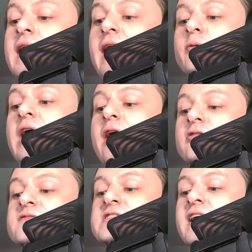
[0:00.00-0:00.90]
and were out
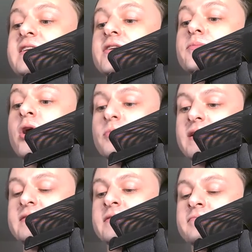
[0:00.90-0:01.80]
of sight in a
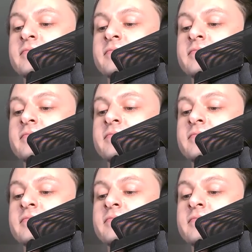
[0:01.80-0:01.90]
moment.